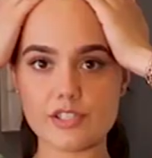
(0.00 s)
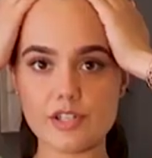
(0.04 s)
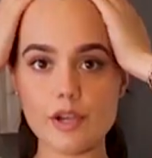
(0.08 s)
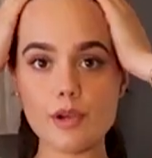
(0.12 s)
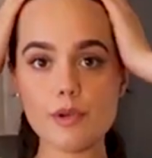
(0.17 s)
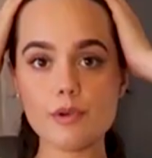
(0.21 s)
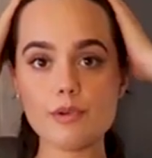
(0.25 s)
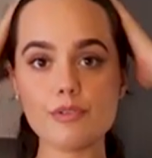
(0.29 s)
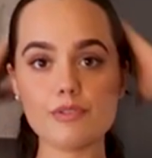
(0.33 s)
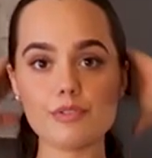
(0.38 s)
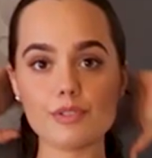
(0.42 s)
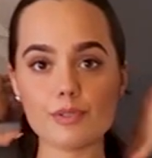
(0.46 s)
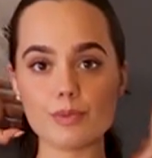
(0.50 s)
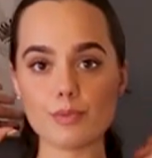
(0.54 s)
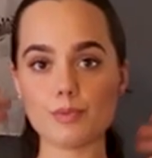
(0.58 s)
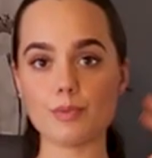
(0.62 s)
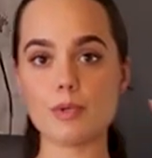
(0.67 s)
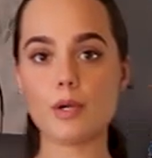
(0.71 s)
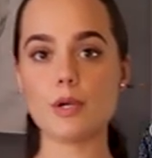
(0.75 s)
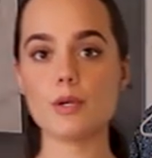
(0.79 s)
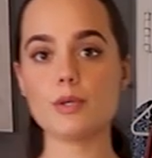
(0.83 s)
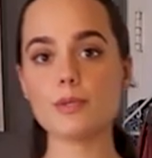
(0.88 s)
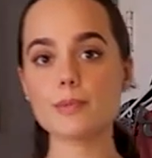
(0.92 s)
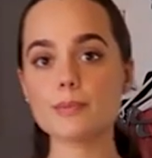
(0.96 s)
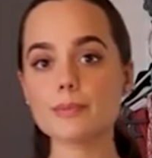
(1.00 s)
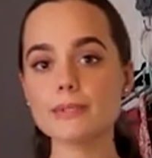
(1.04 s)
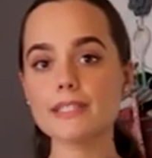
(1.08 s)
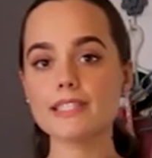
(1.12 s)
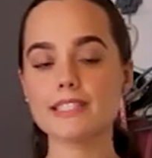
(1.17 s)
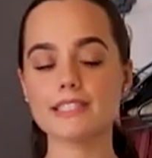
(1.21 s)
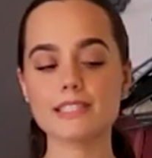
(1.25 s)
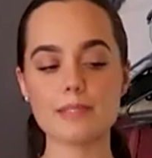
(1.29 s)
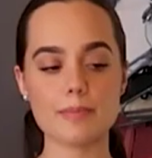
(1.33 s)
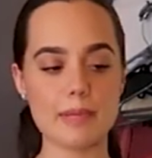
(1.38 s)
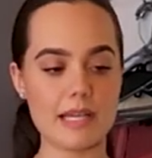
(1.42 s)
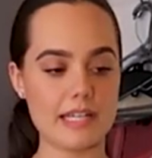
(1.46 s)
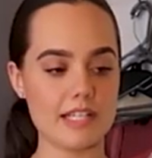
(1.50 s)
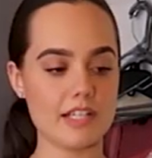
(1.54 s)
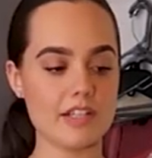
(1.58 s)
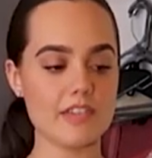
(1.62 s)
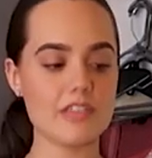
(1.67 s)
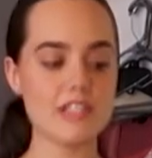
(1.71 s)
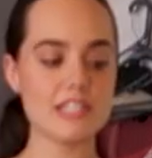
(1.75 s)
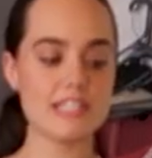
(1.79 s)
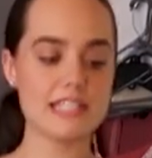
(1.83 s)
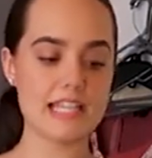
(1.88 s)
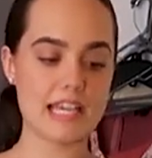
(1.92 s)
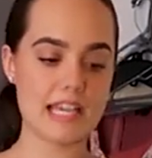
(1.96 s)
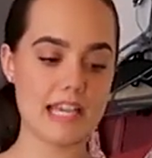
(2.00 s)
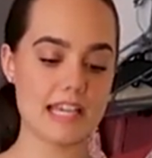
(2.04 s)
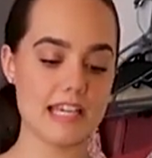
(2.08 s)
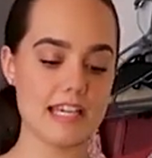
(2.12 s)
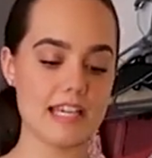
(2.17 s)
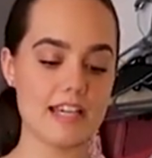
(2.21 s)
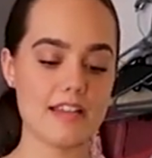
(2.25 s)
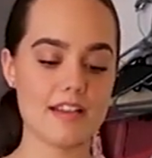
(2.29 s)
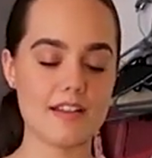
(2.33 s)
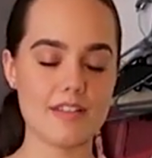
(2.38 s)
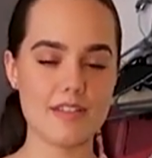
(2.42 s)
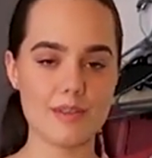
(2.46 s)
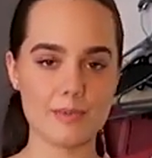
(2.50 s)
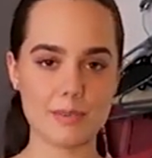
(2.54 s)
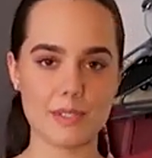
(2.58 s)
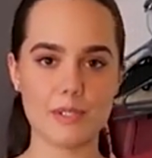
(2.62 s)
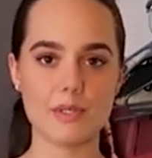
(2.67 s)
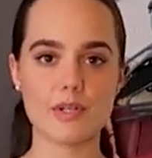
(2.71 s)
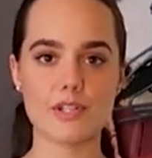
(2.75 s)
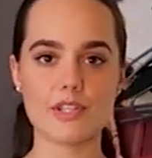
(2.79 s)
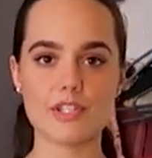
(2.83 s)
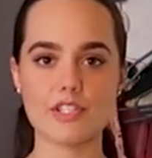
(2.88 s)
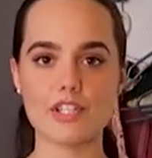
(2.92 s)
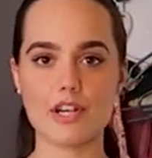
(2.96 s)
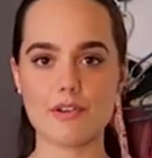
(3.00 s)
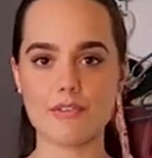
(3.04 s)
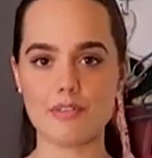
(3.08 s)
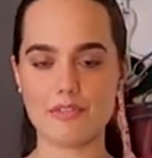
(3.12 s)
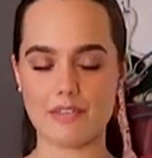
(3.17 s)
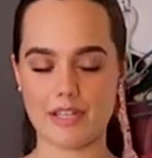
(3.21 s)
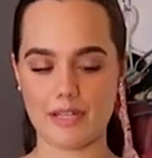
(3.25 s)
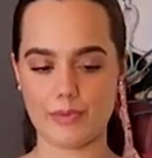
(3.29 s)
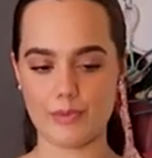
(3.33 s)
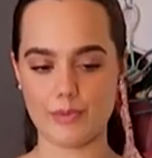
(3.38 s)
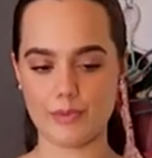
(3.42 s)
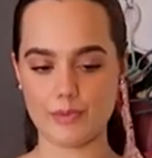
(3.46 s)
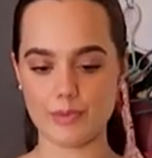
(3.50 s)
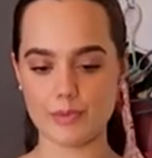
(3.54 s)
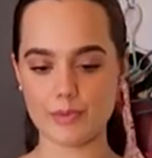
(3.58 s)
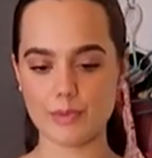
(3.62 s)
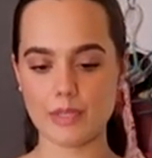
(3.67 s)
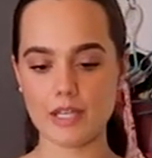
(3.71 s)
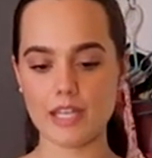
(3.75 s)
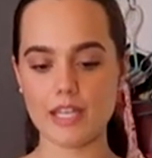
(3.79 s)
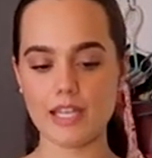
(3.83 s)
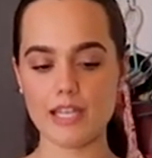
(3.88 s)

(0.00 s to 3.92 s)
So for Rome, depending on the day that we go to the Trevi Fountain,